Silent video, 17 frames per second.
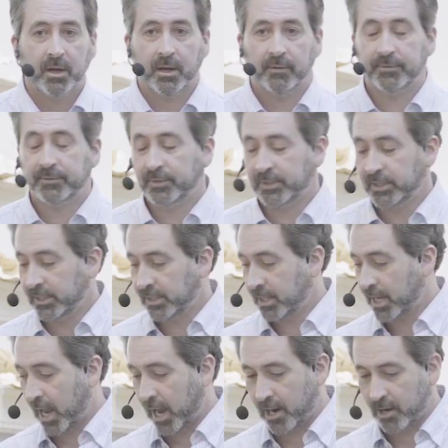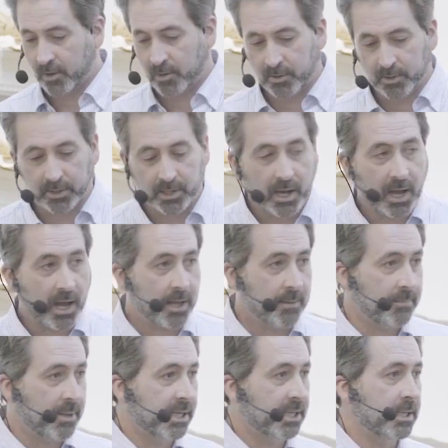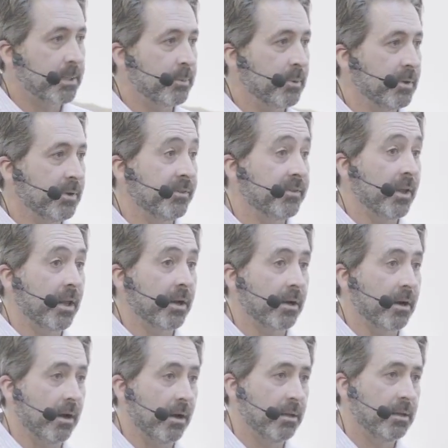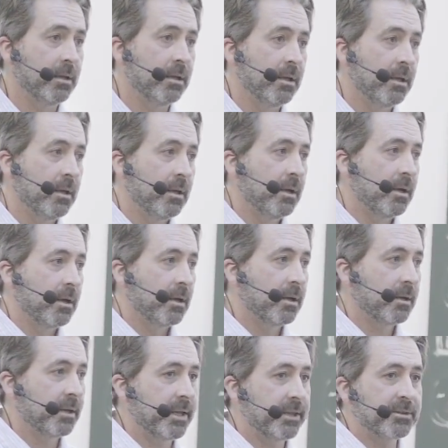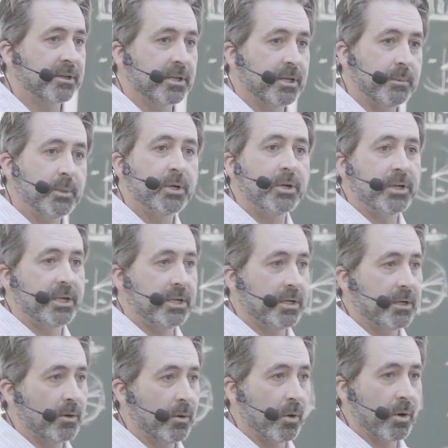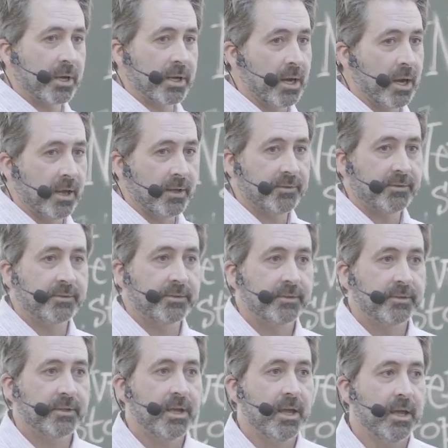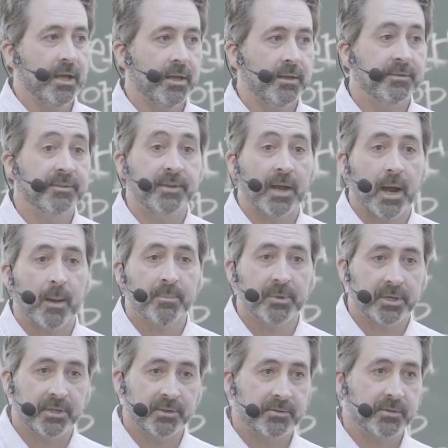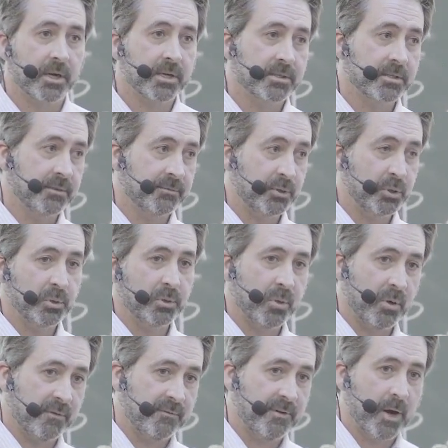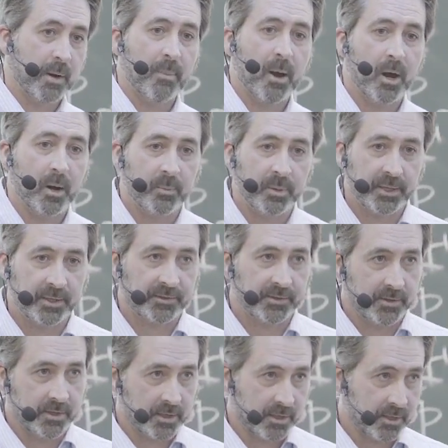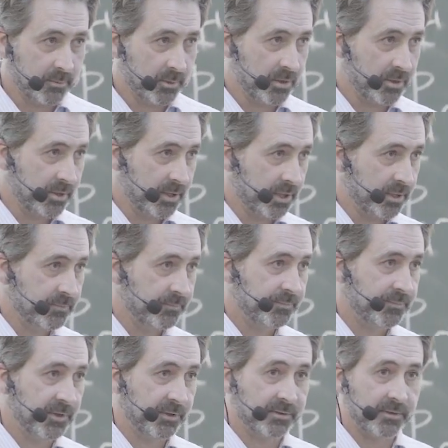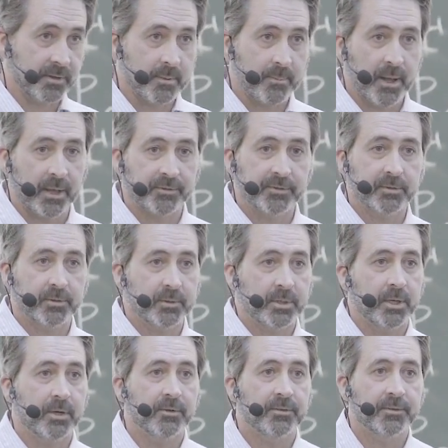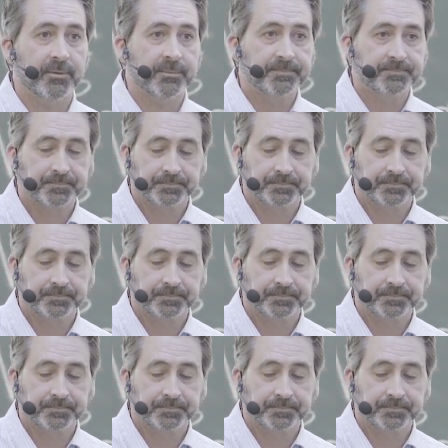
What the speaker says: I've seen our Han Baykeeper in Senegal get the community organized and stop the construction of 2 coal-fired power plants in their community just in the past 2 years.